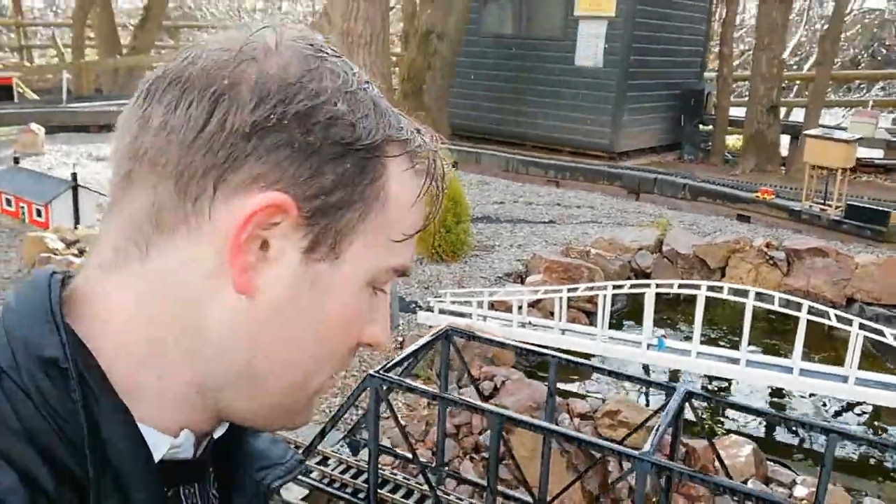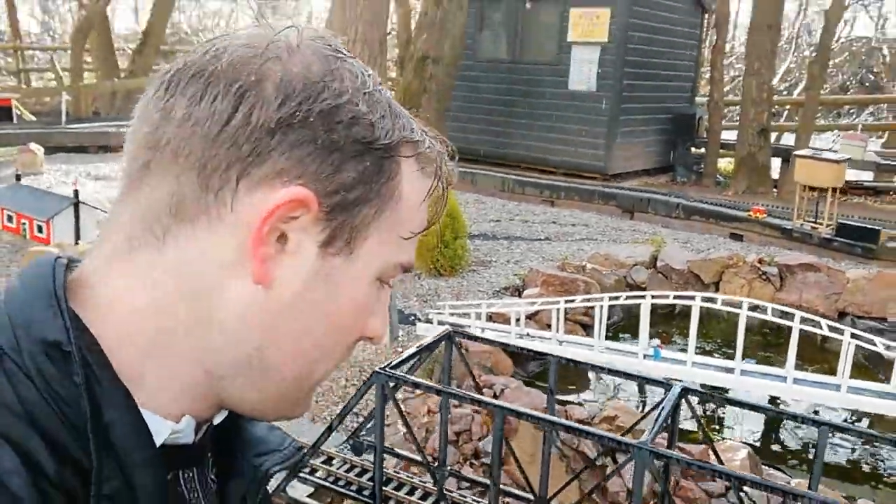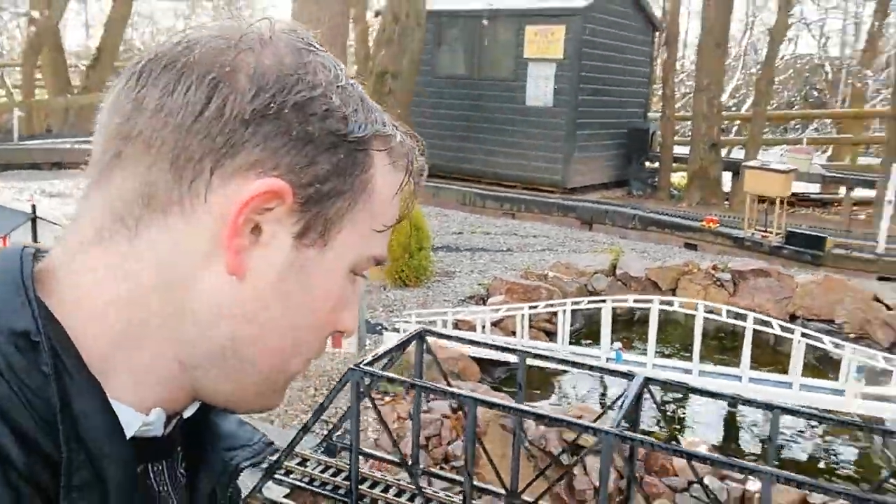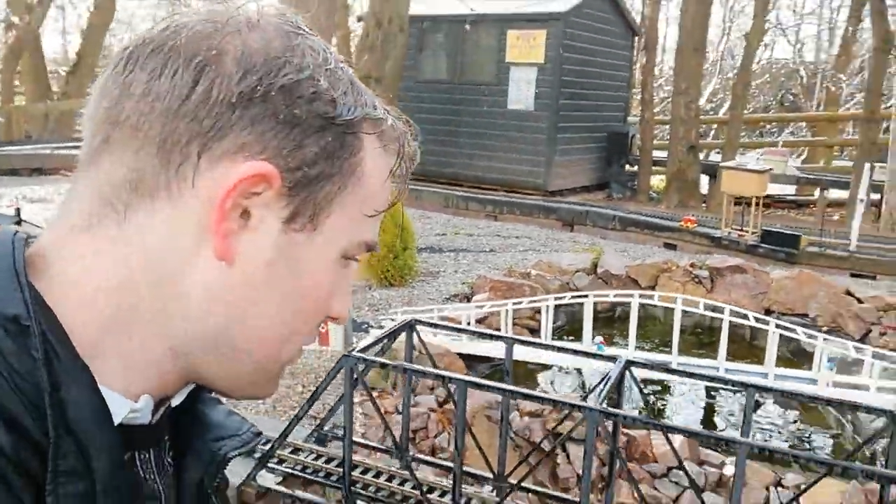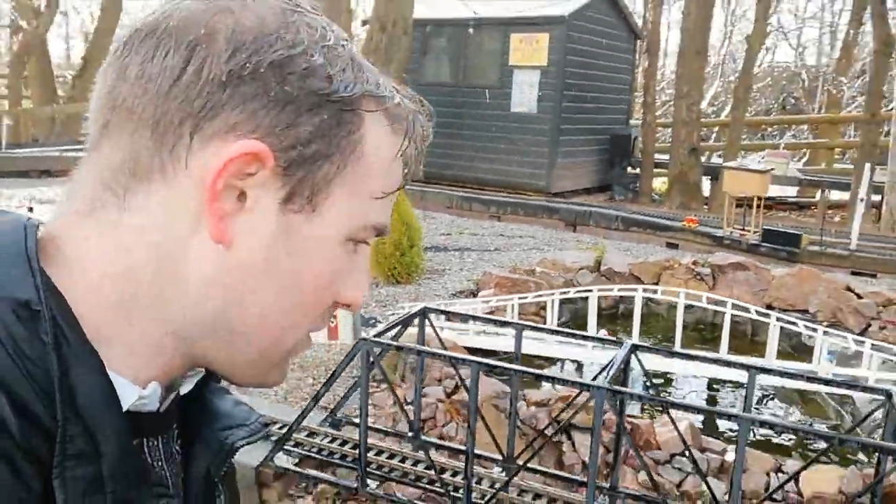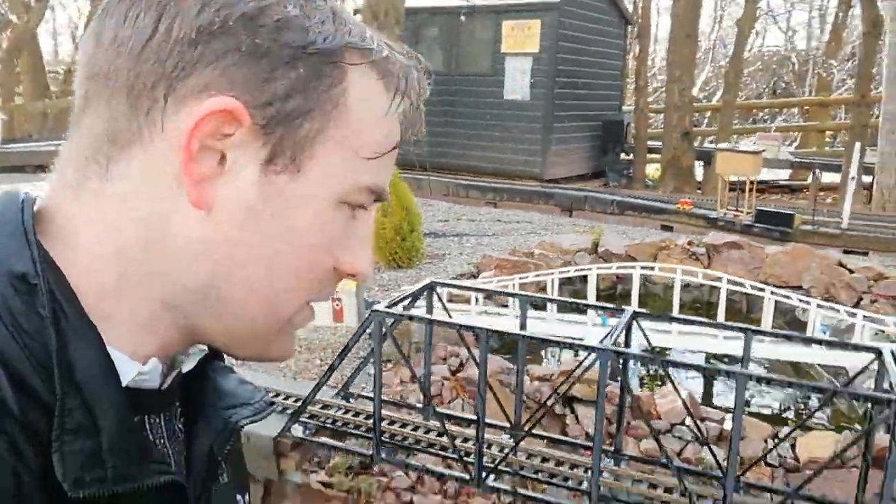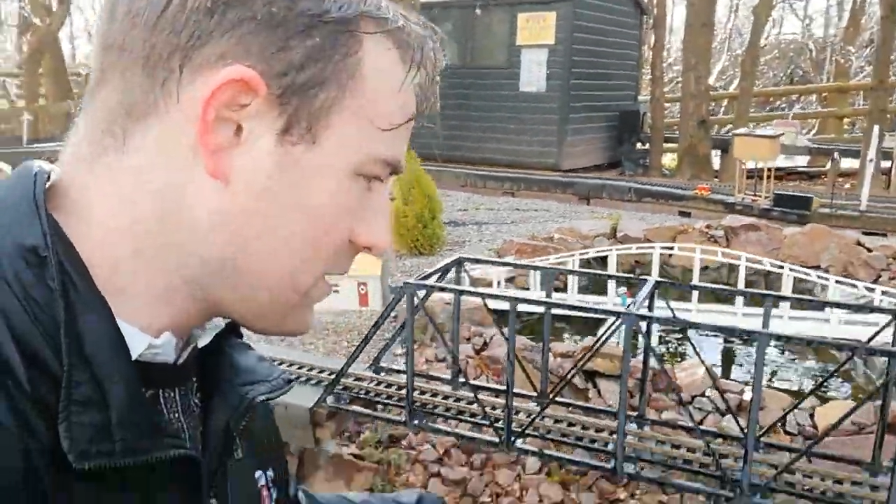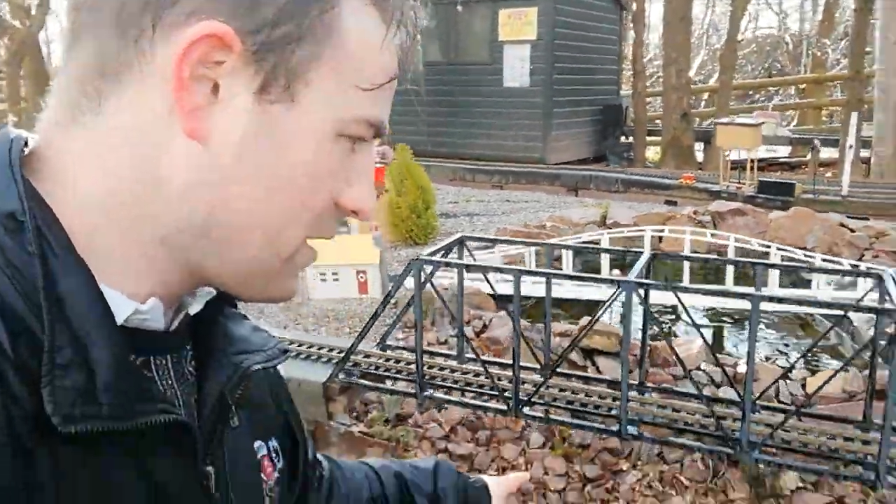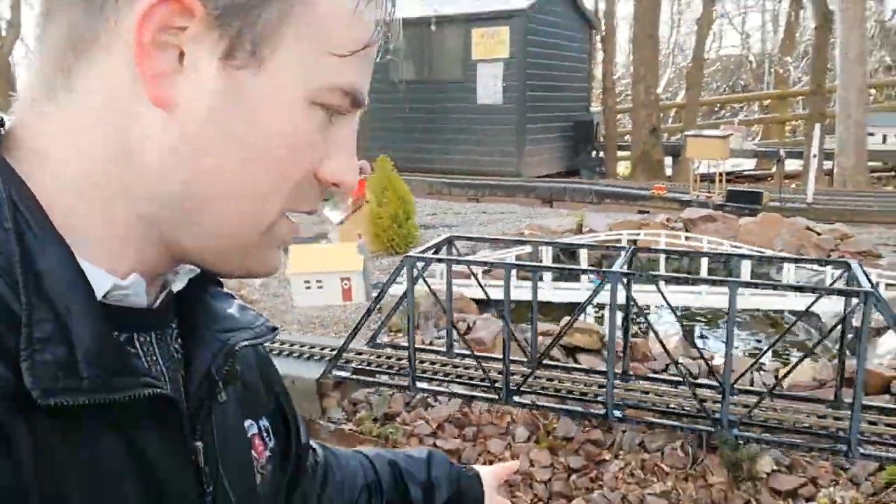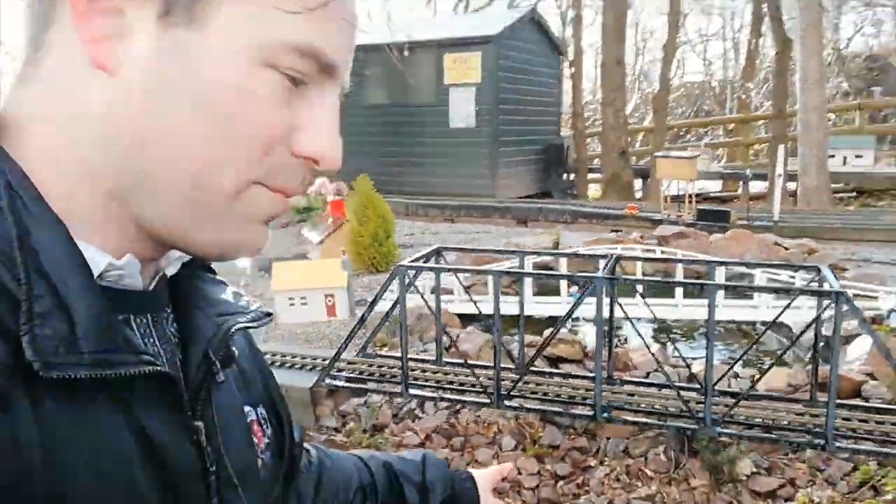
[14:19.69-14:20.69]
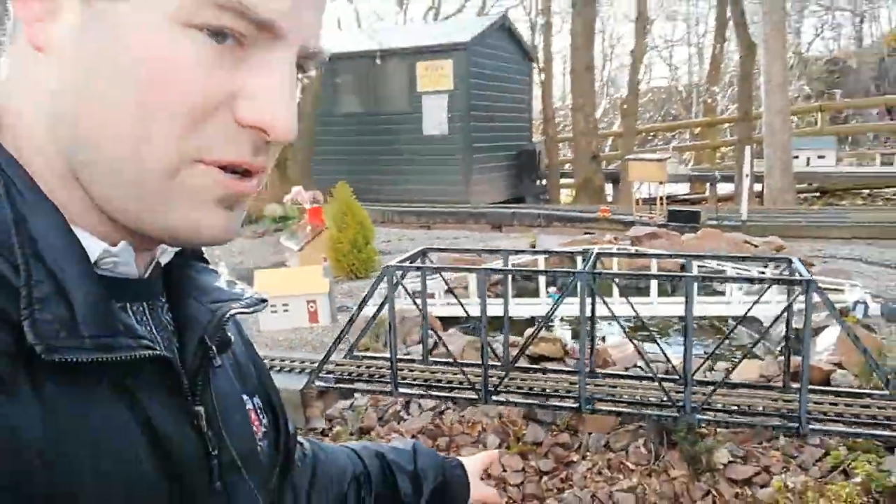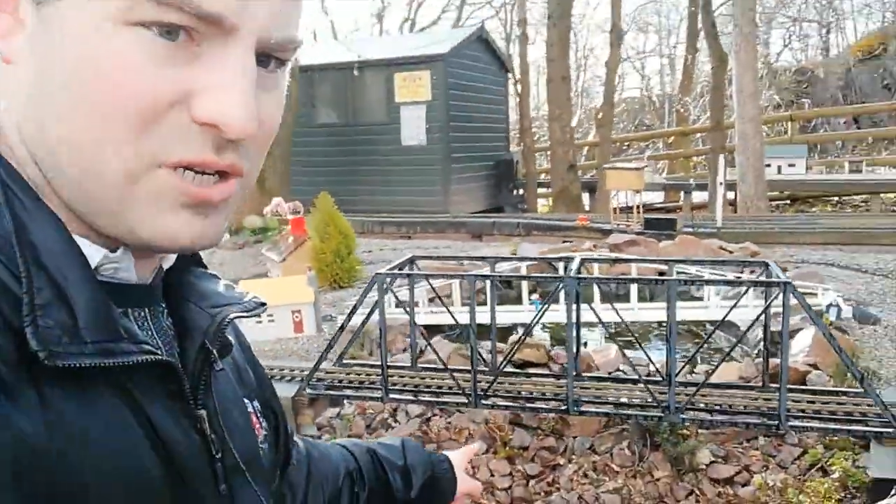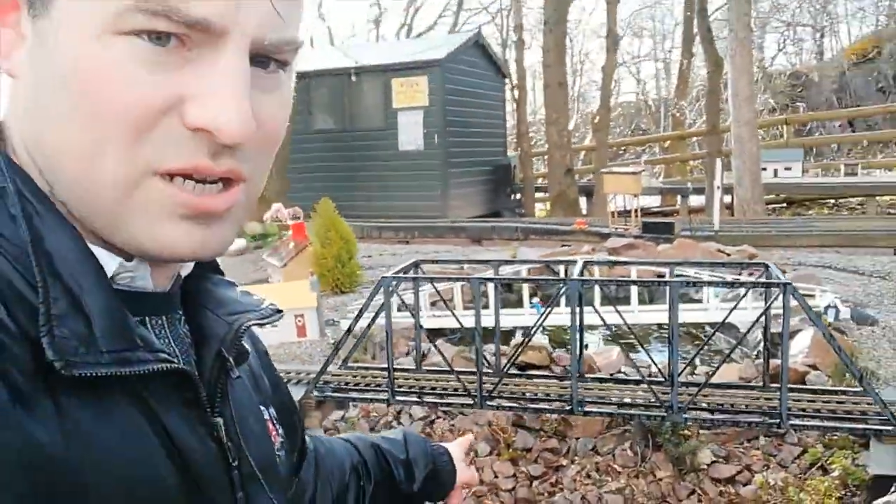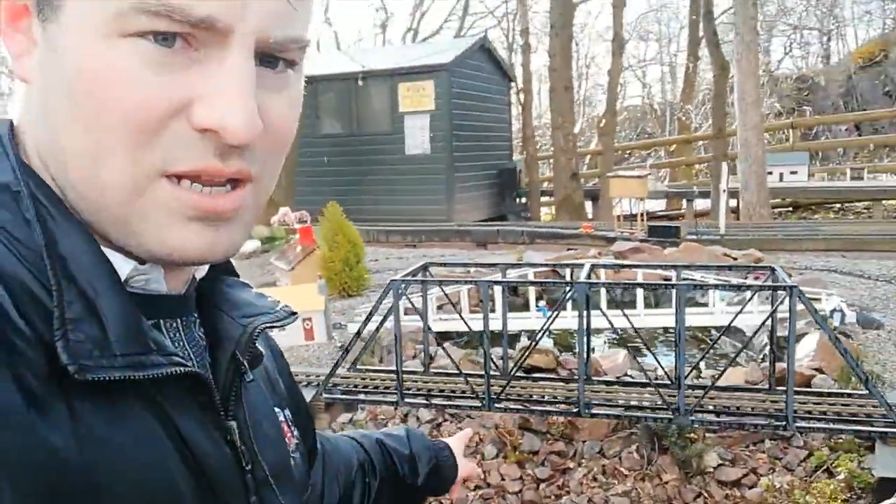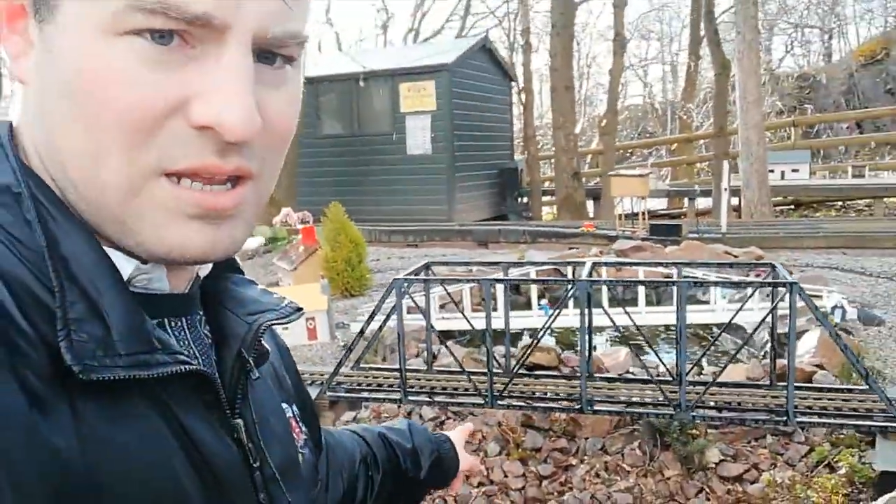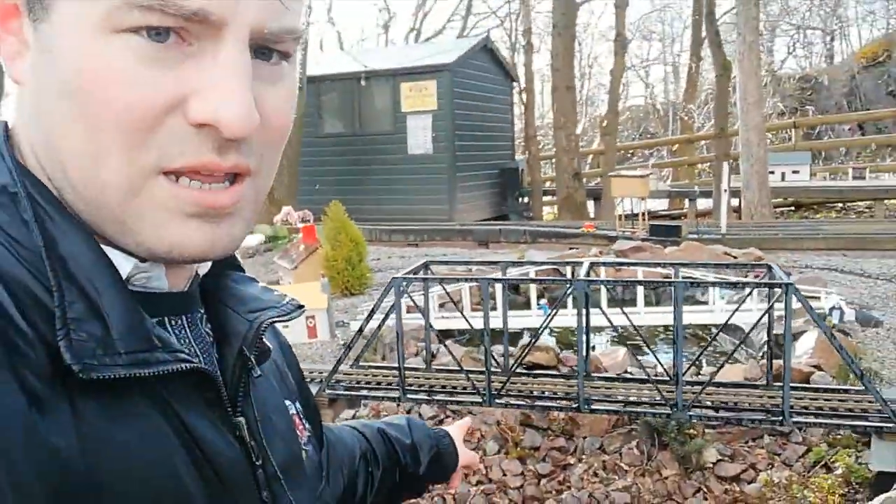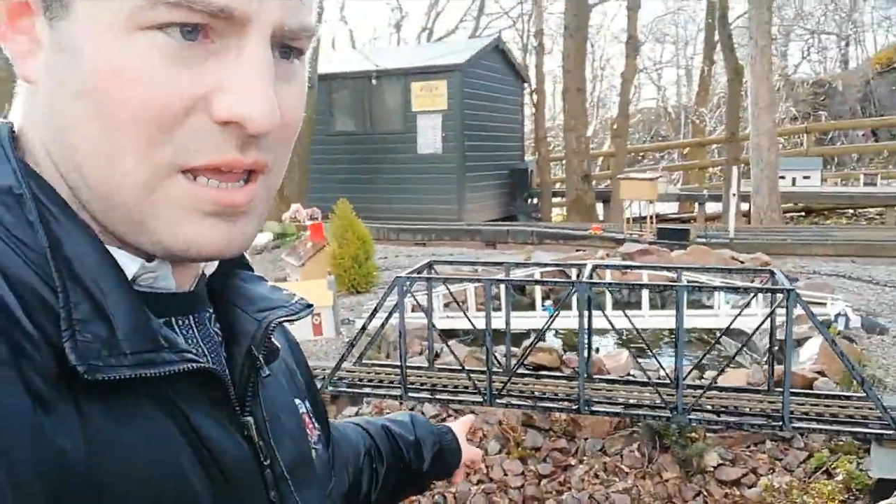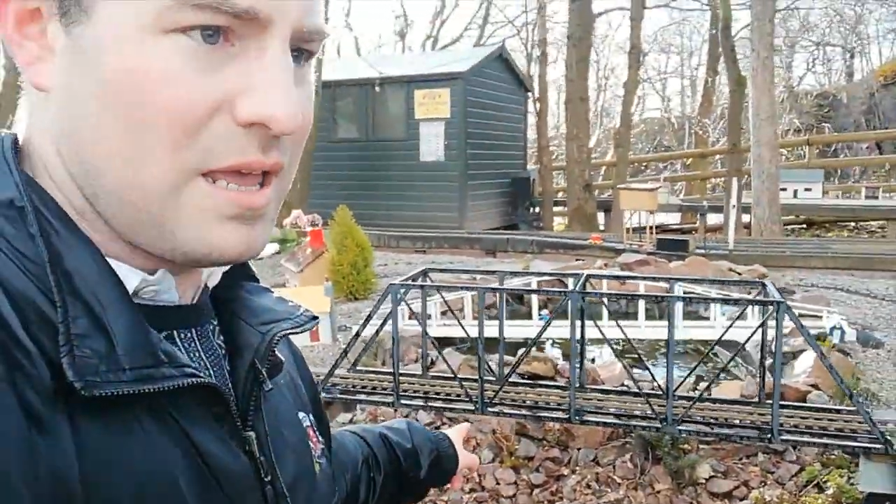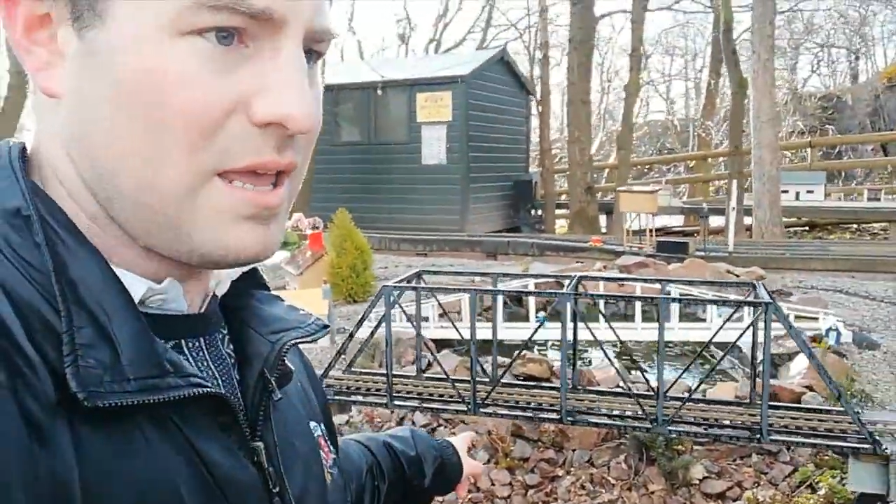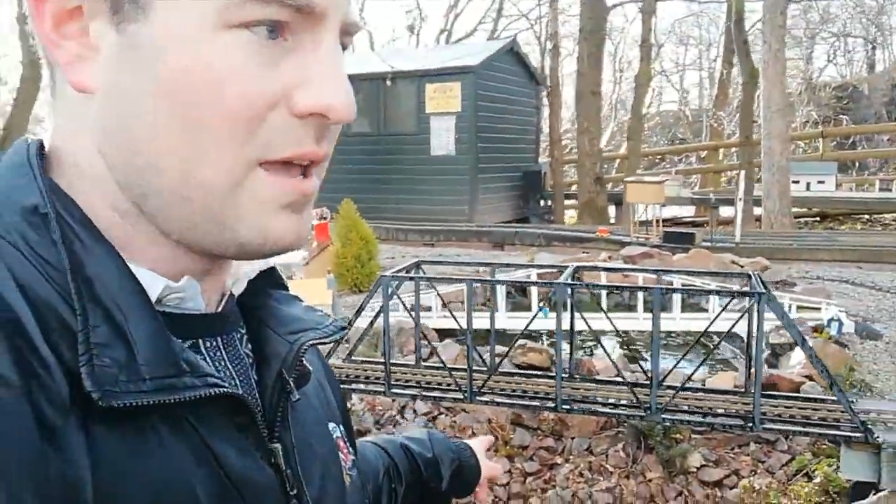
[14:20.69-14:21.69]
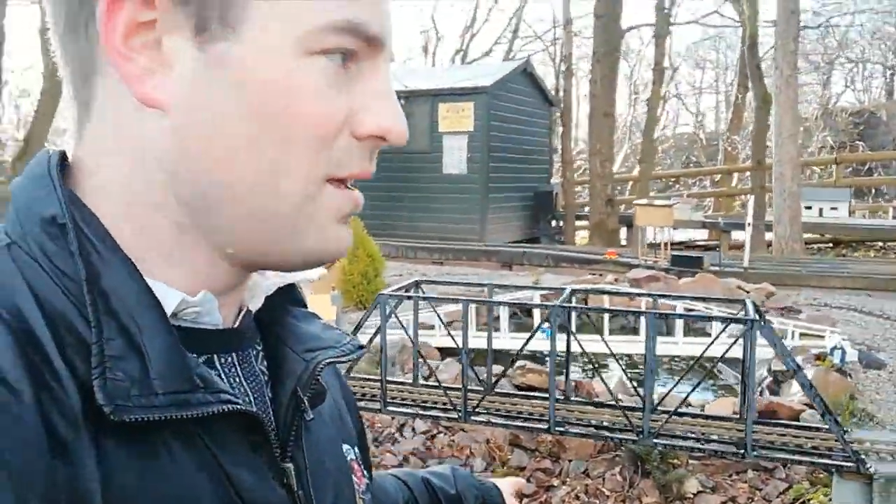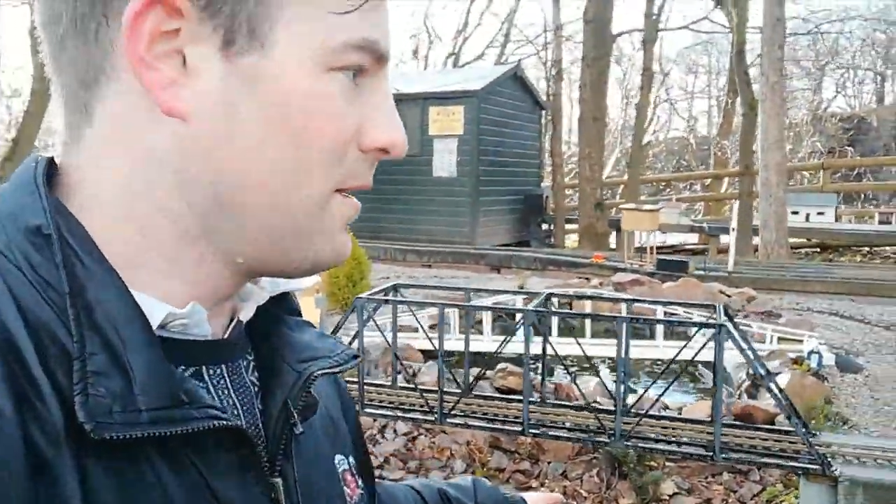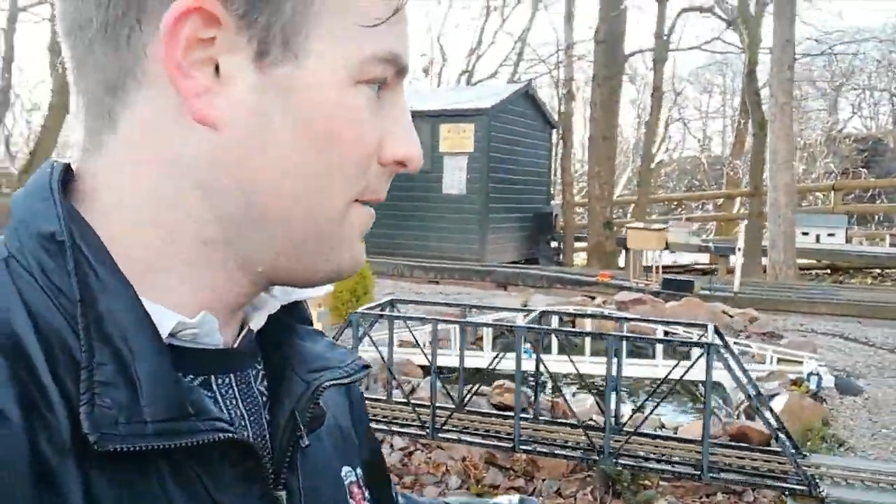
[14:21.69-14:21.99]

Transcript: you've also got this girder bridge here,